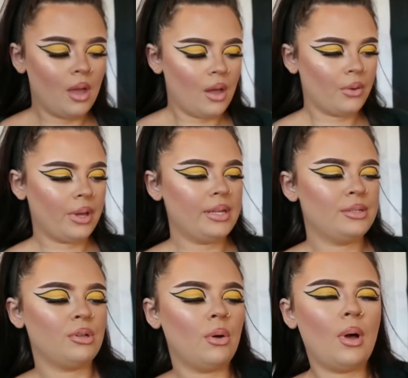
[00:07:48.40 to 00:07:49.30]
Okay,
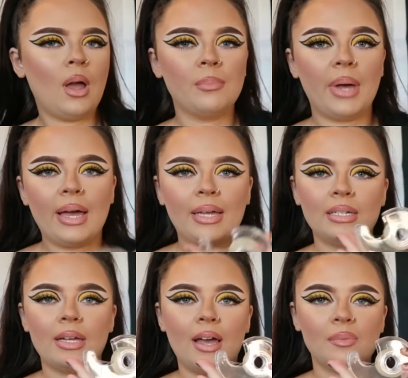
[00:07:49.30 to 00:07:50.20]
so I'm back
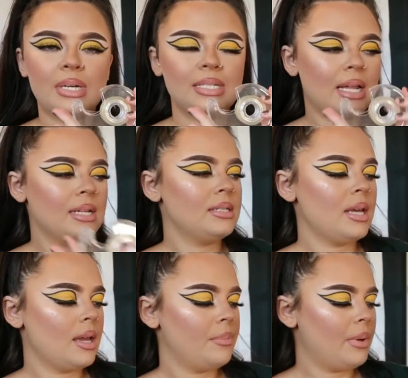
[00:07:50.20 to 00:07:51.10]
and I have my
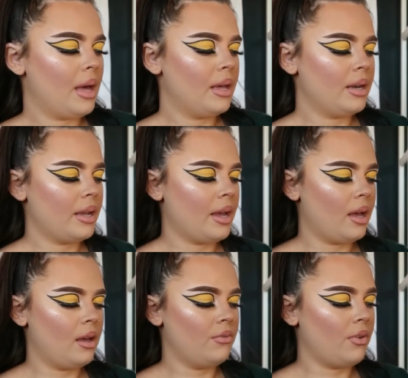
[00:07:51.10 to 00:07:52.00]
sellotape and I
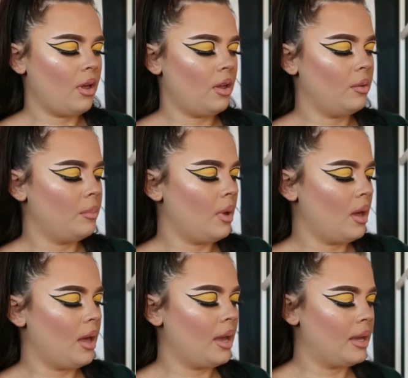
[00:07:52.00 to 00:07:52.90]
have all
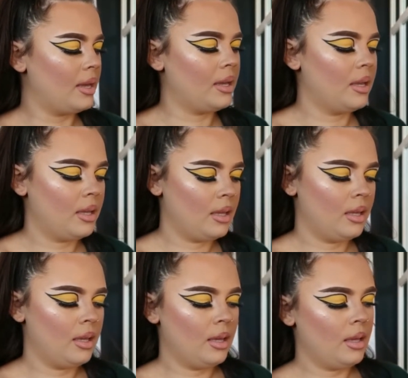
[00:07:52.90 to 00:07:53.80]
my
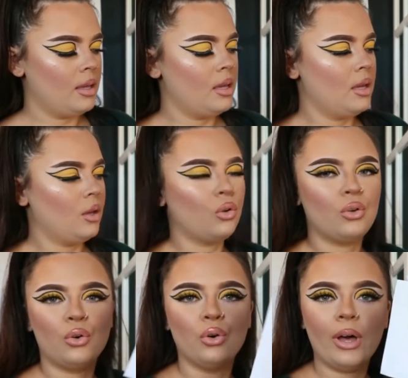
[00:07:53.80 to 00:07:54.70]

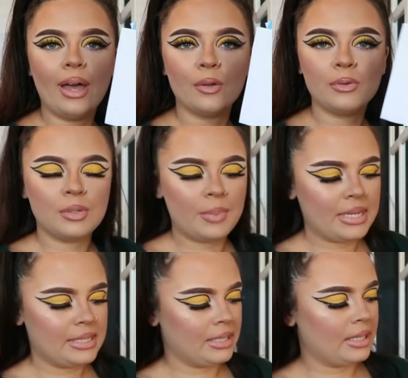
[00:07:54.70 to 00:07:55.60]
cutouts
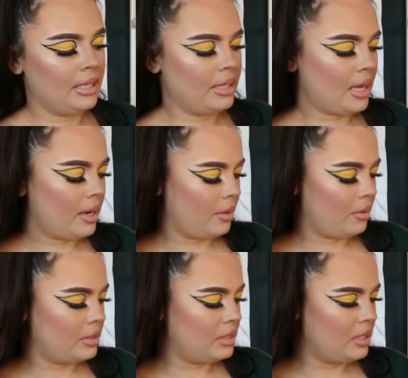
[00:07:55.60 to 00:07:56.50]
basically that I'm
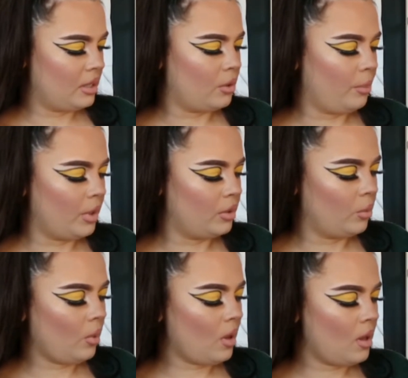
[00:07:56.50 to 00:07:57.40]
going to stick up on the
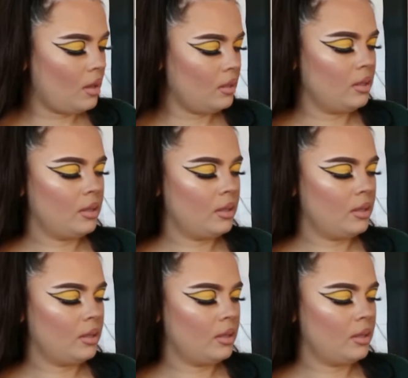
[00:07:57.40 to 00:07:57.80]
wall.